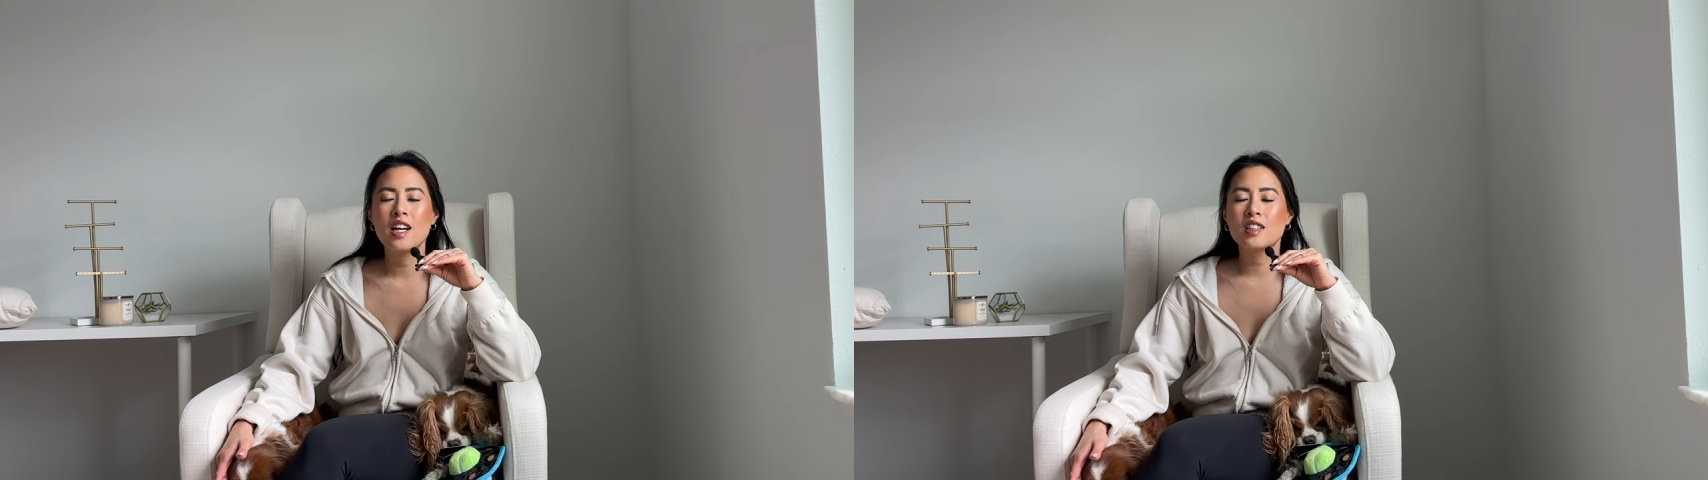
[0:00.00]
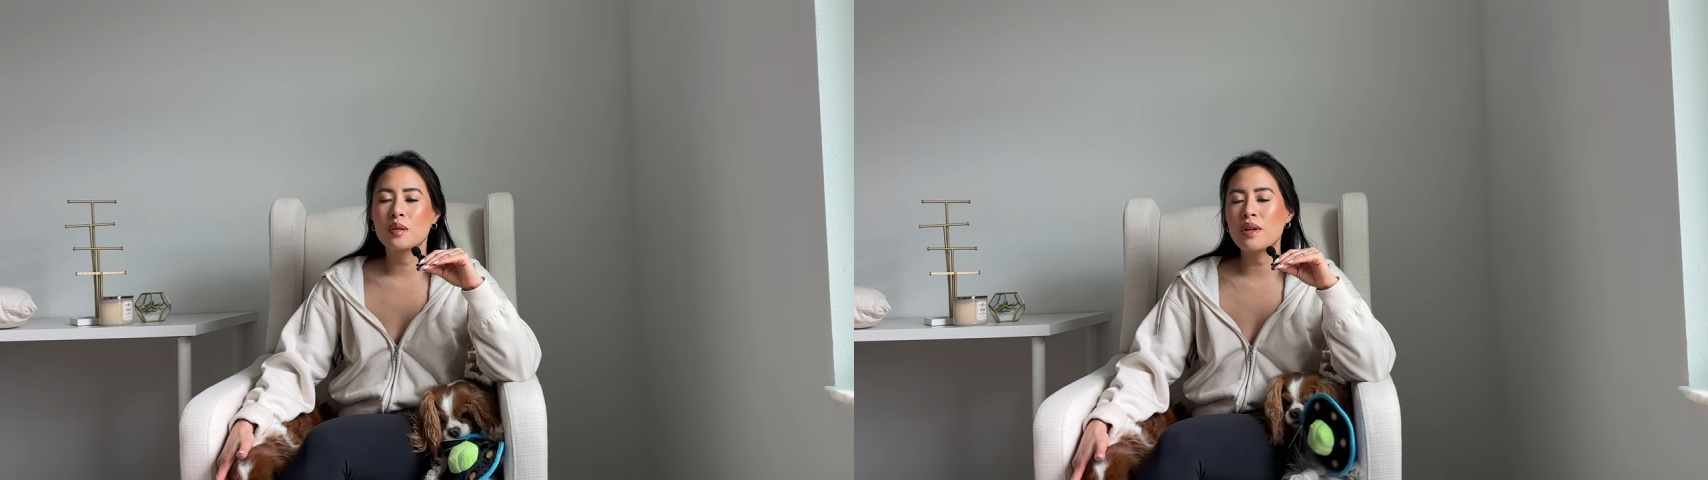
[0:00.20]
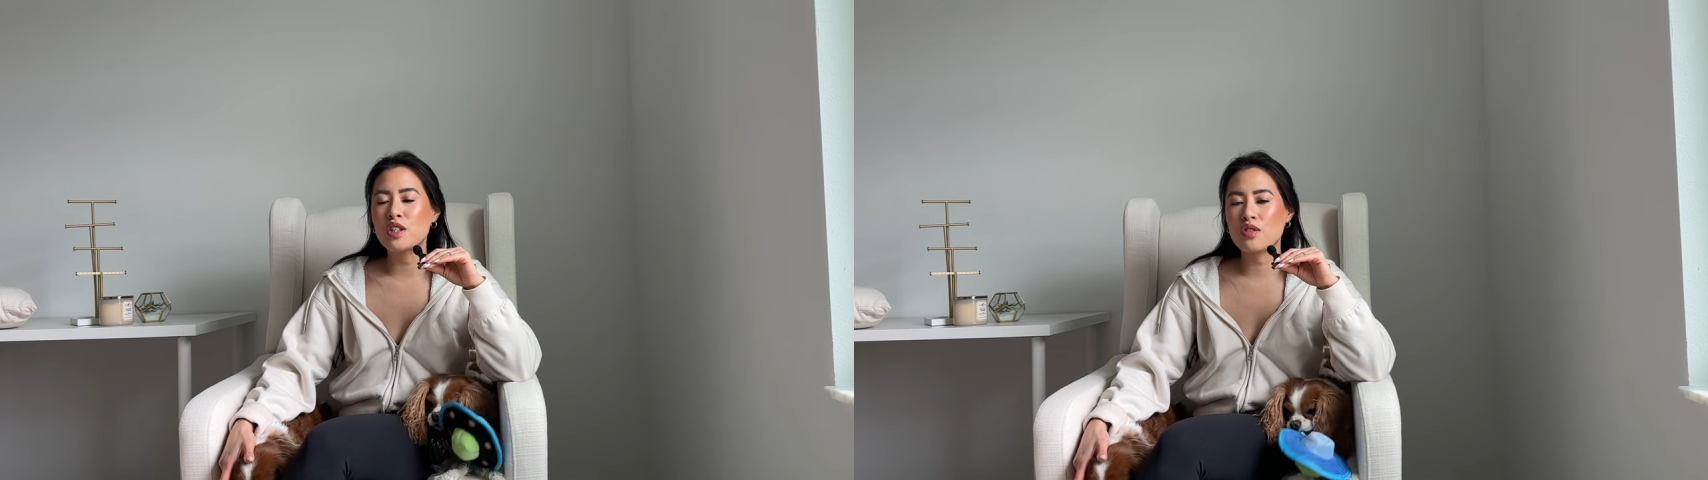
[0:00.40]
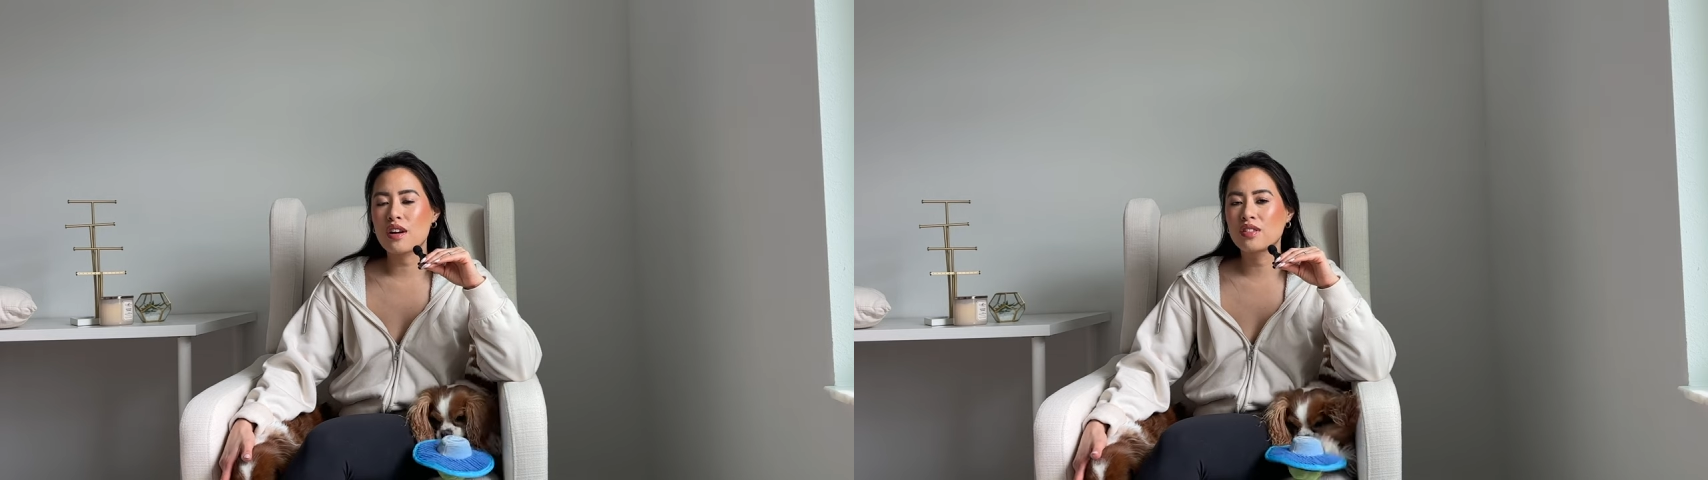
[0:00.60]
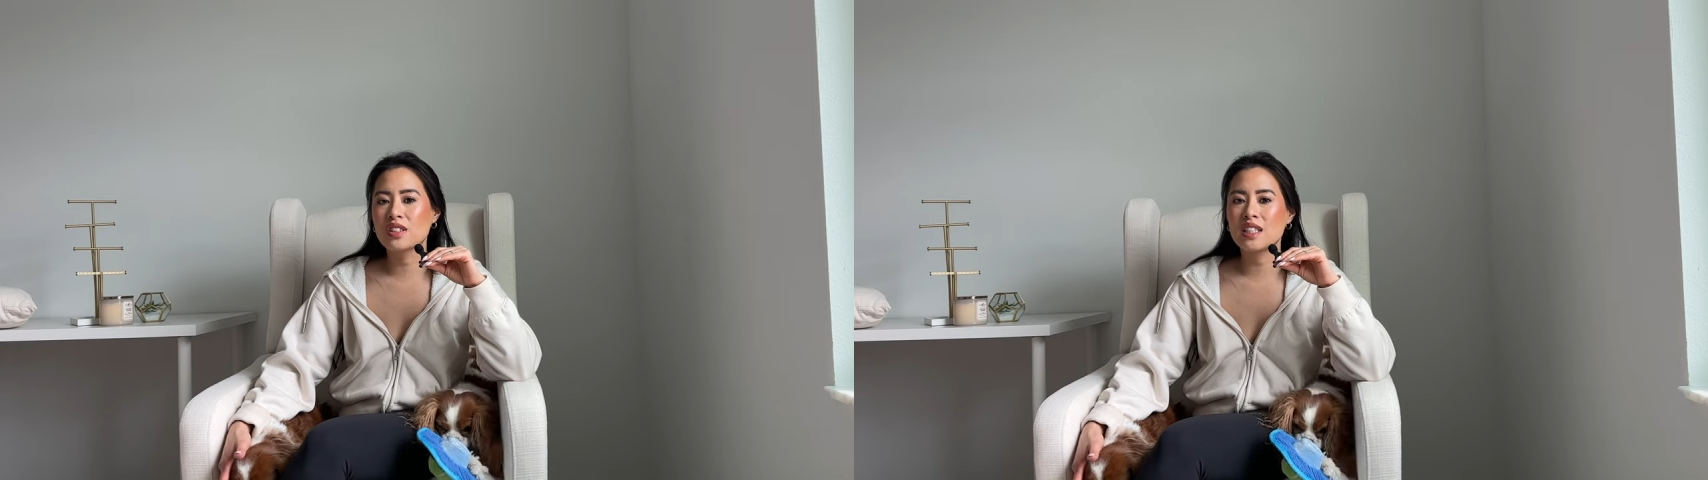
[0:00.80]
to make
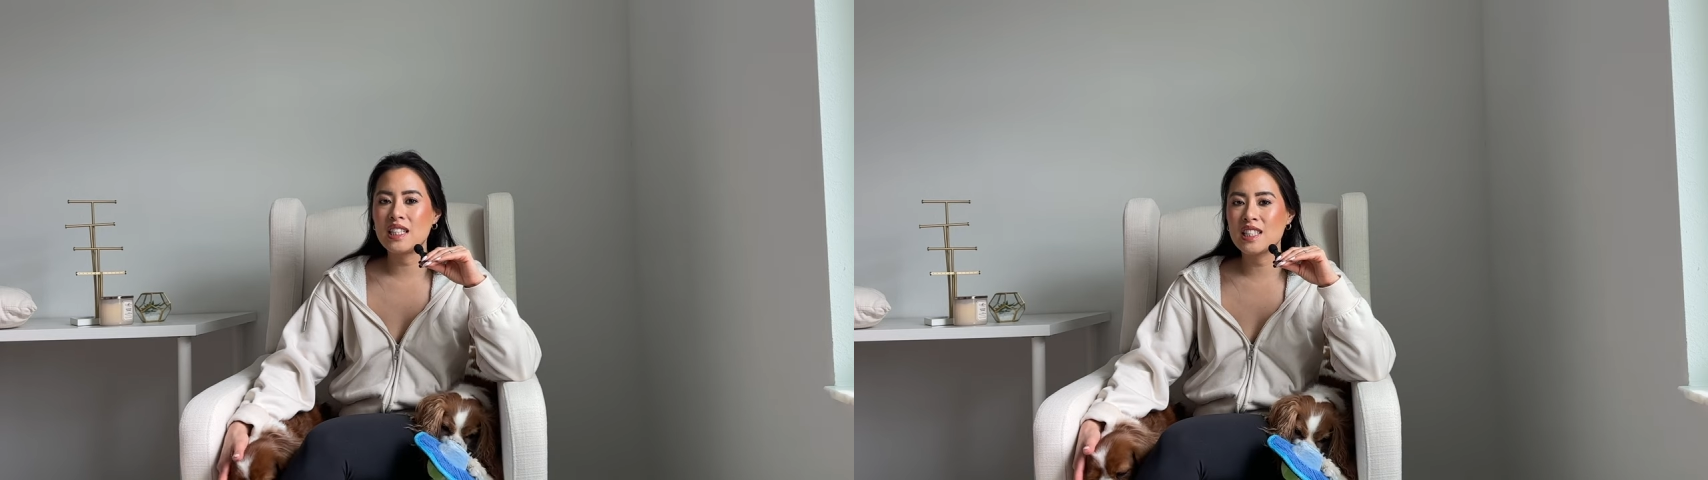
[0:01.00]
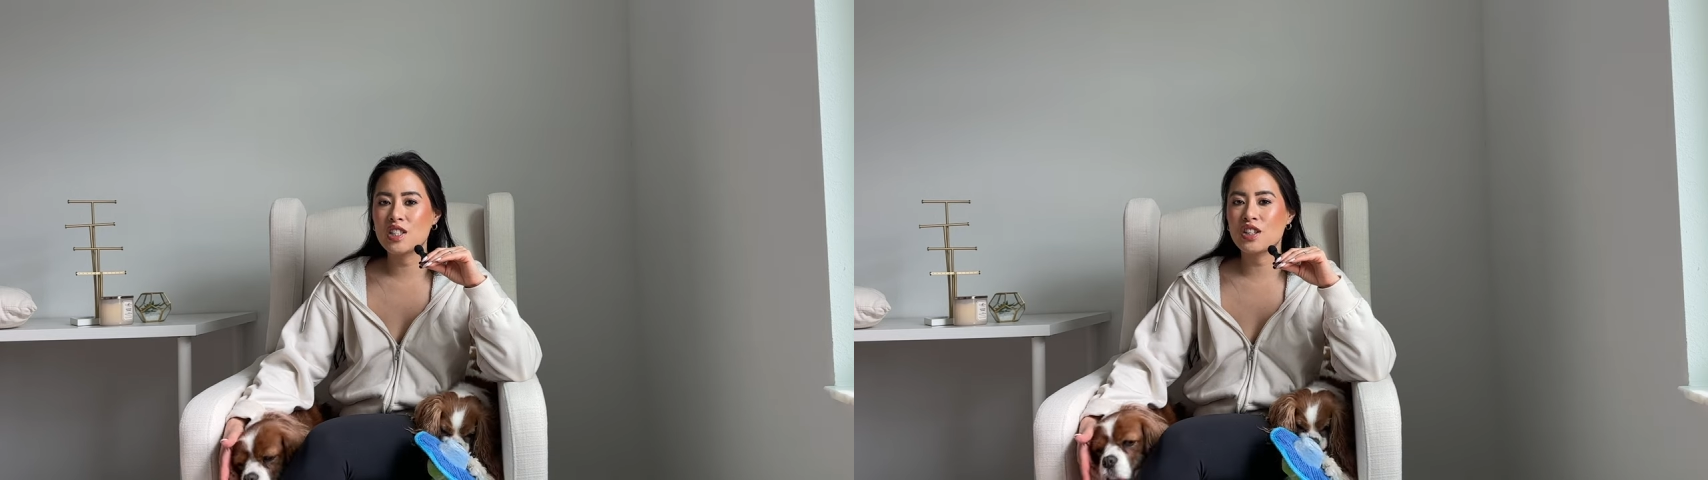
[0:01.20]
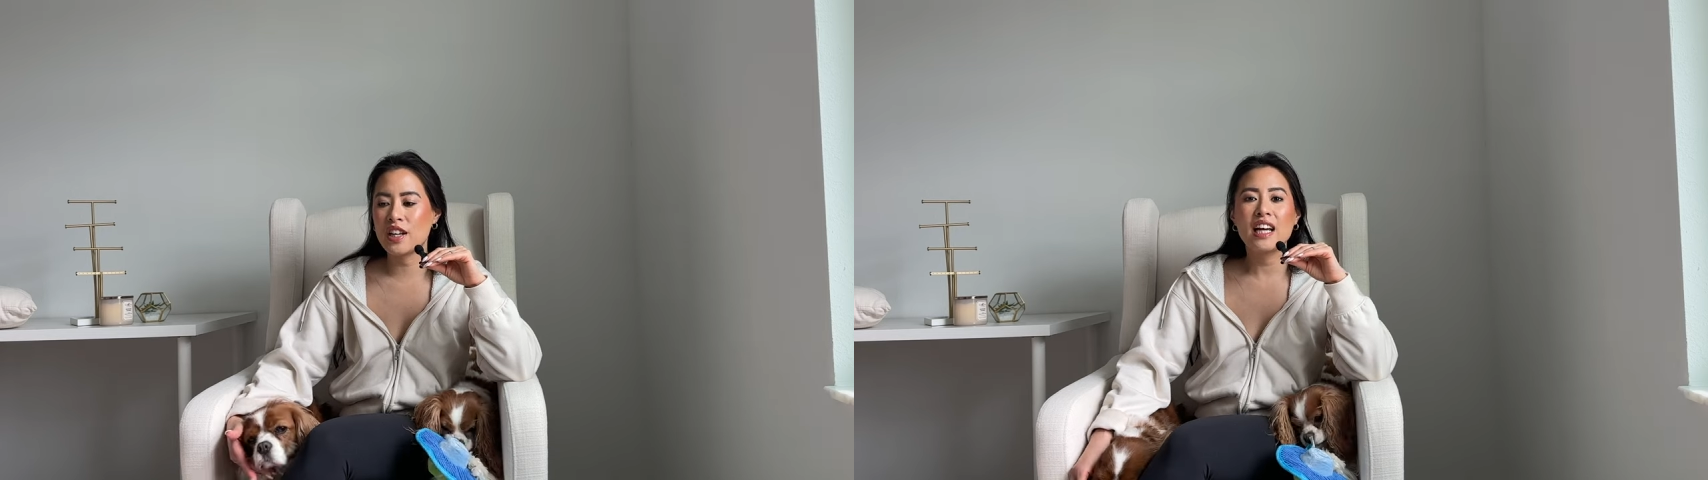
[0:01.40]
travels easier